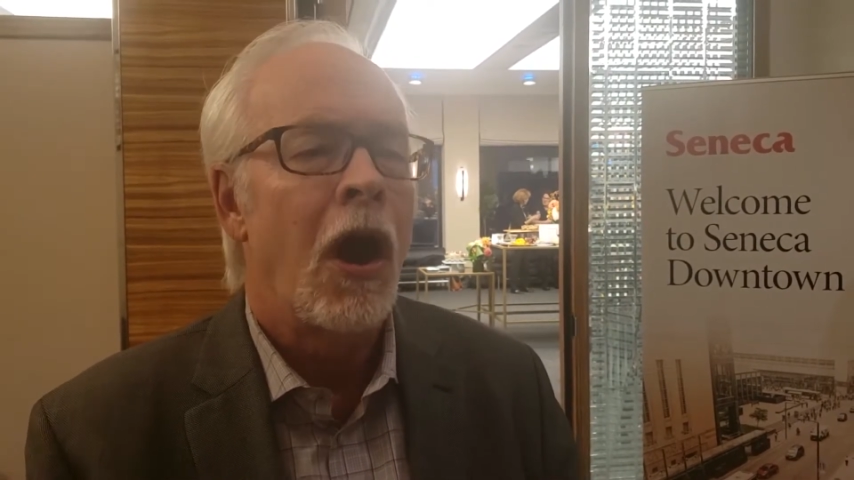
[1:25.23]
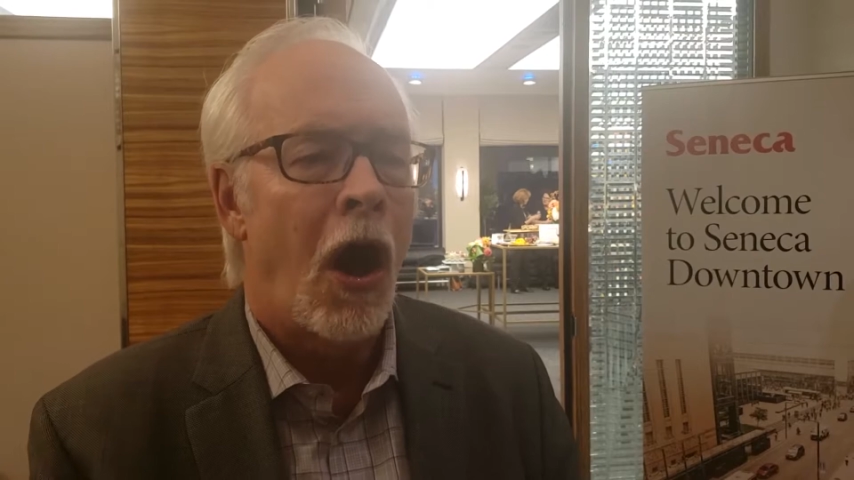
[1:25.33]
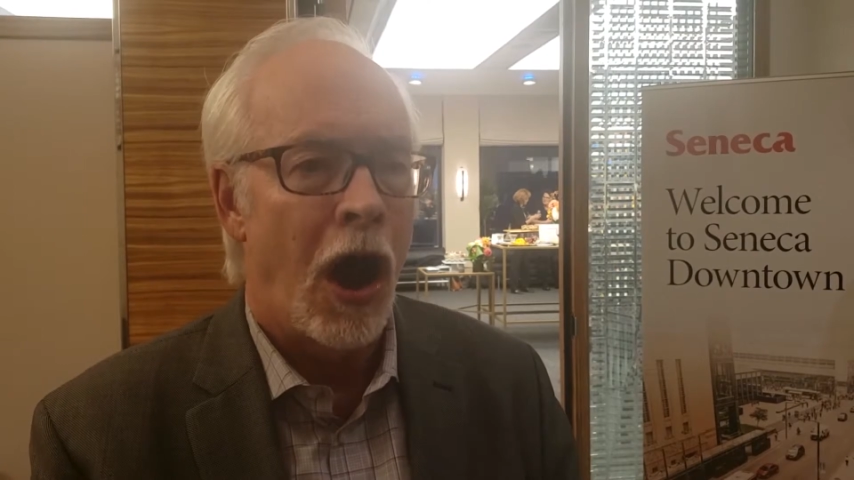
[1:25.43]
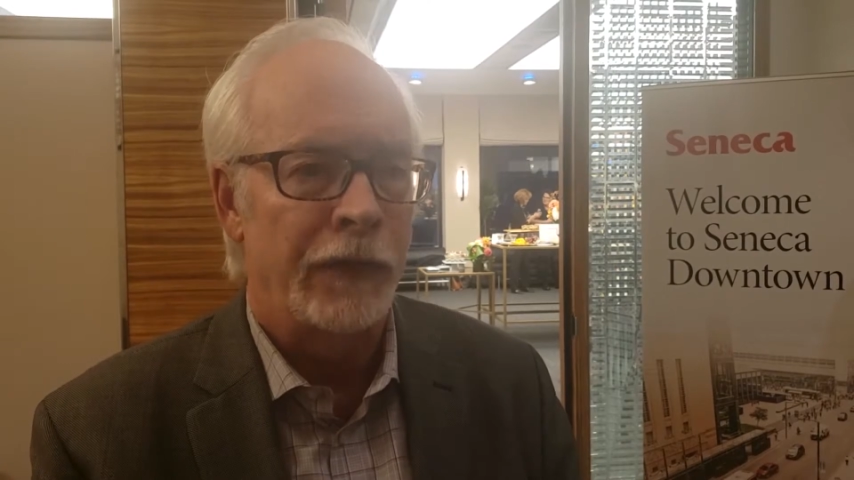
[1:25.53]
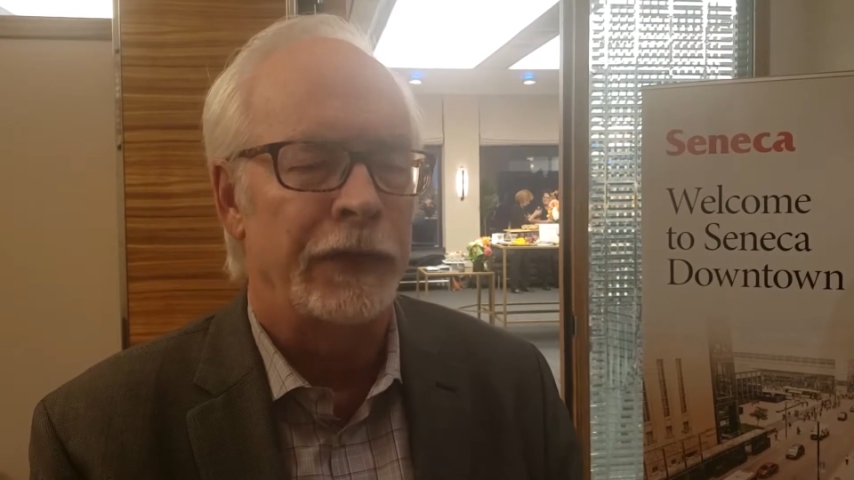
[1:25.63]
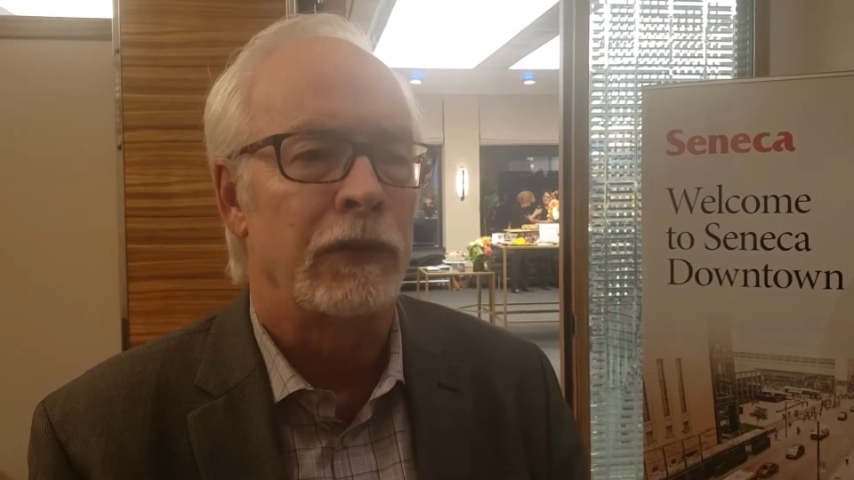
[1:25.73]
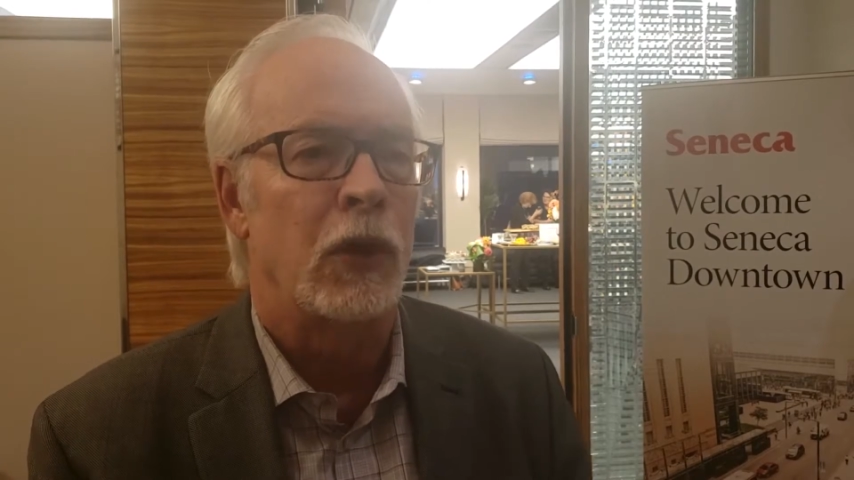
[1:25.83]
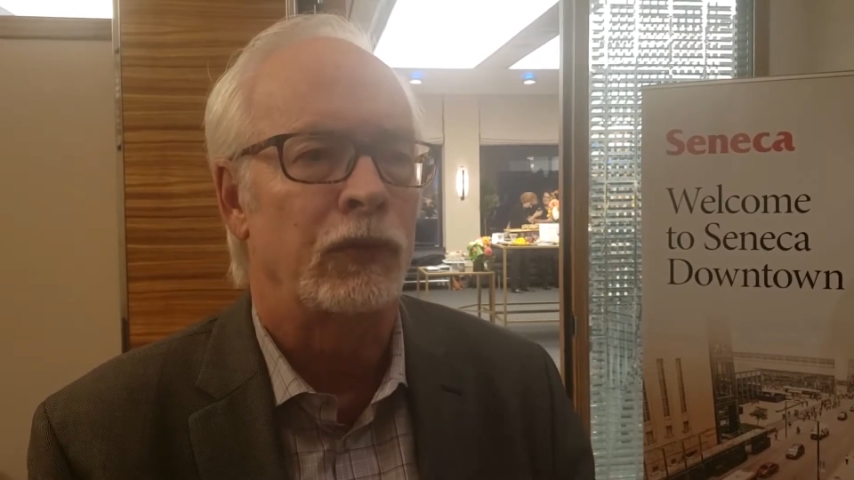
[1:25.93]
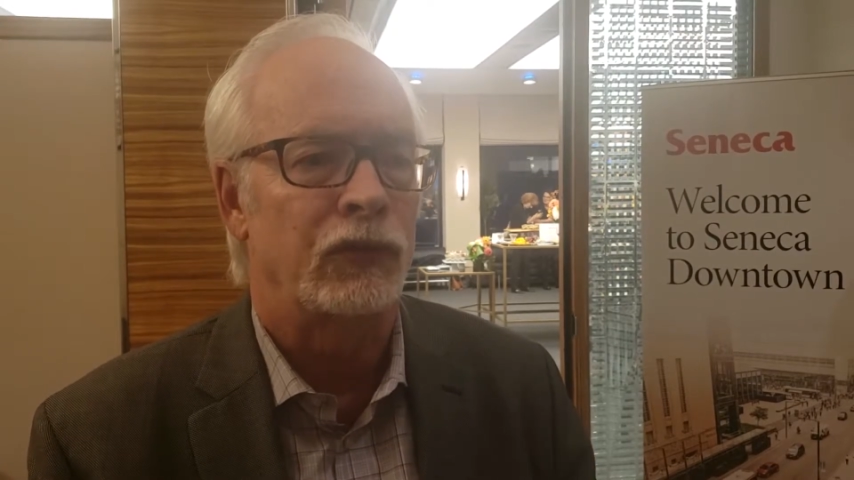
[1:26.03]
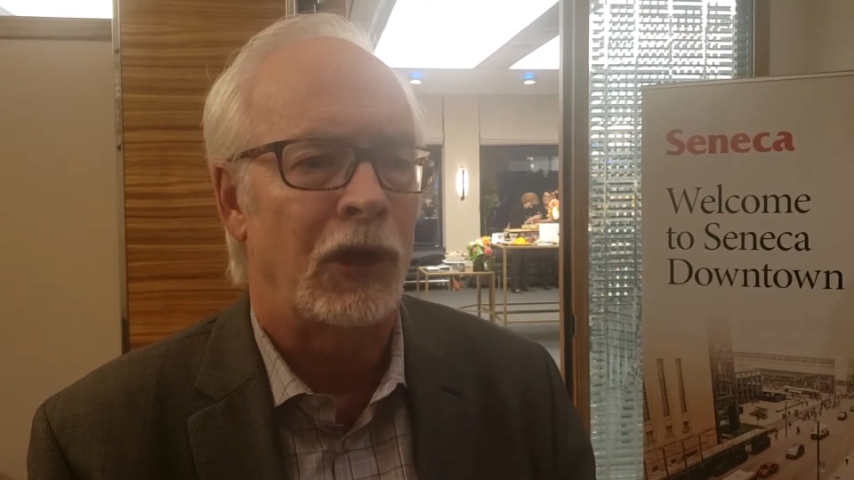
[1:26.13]
on their
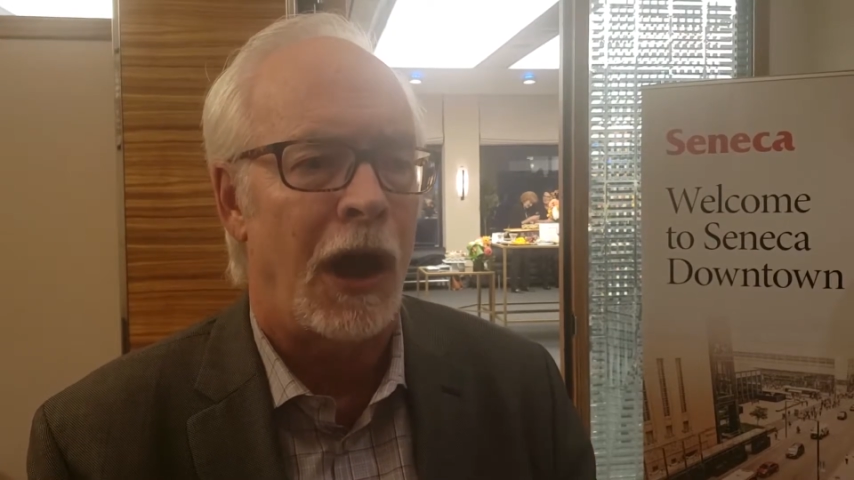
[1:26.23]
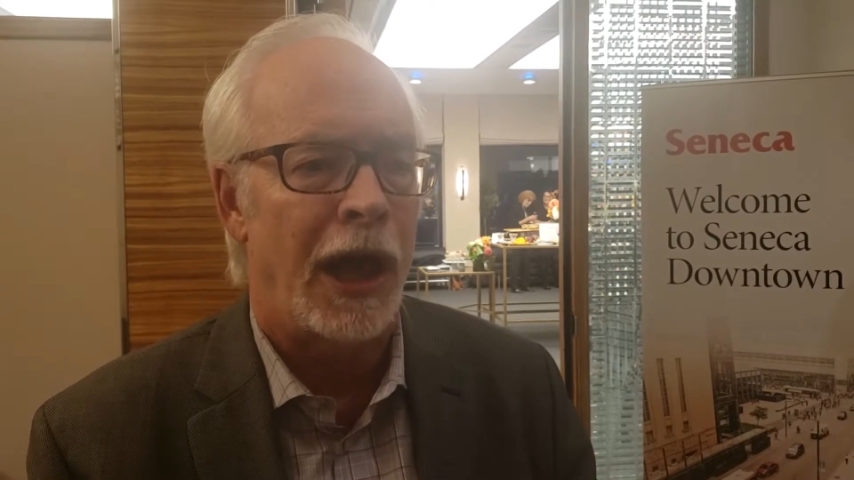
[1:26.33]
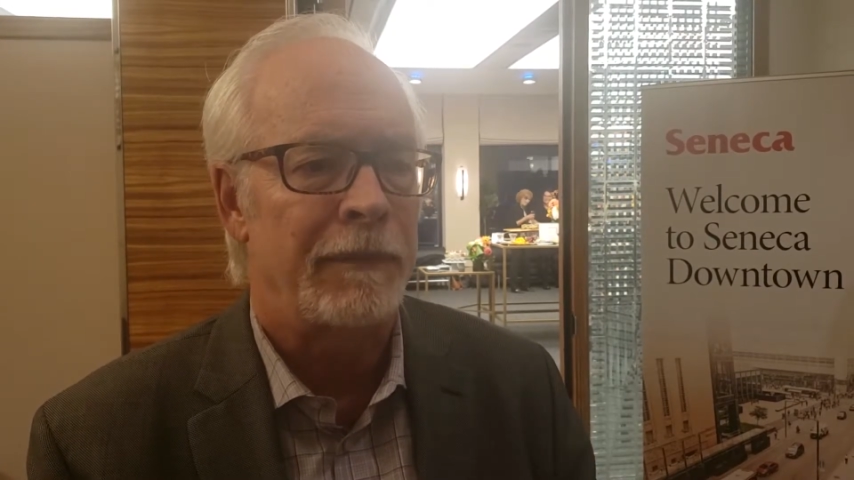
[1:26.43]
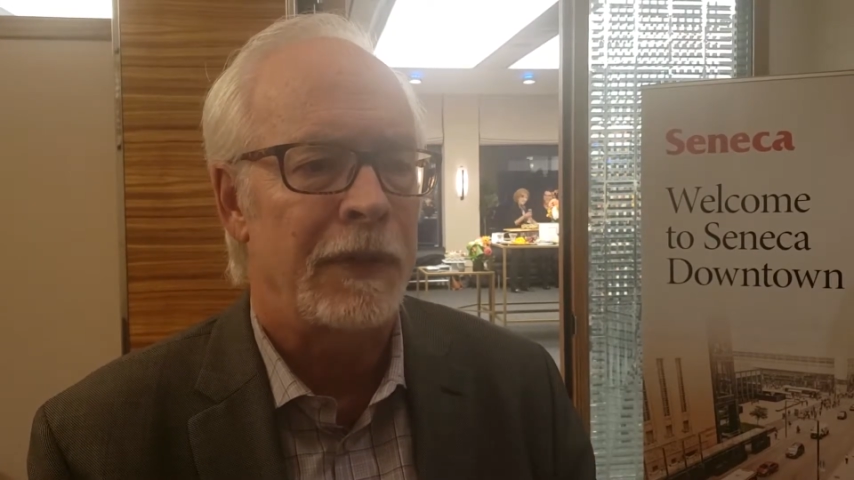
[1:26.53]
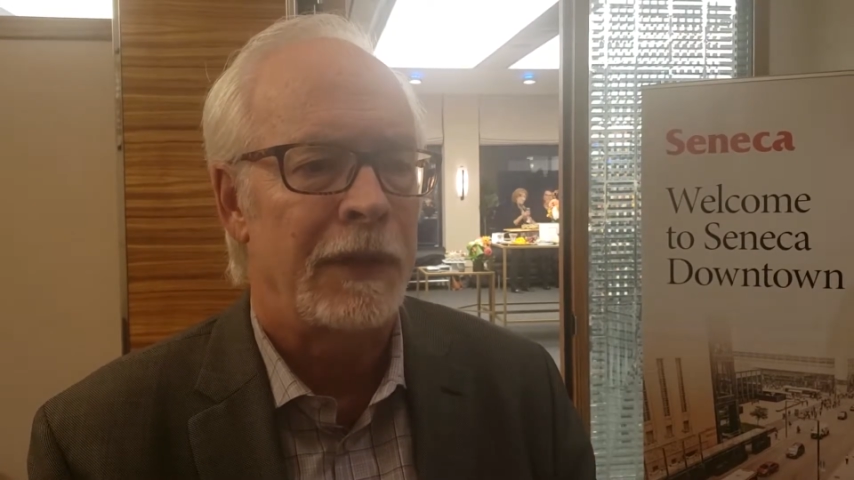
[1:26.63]
own time.